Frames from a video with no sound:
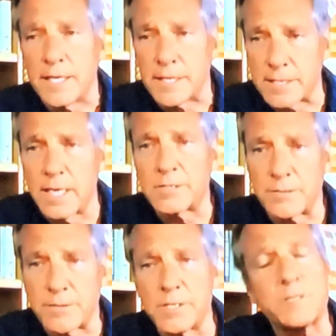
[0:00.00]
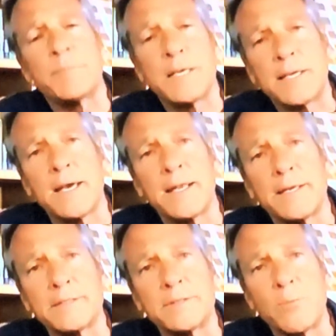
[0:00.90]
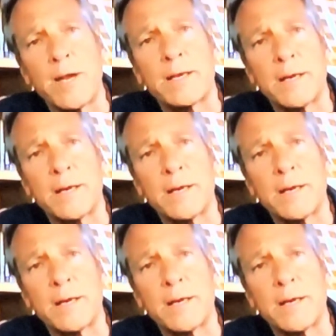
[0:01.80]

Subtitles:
the country is beginning to wake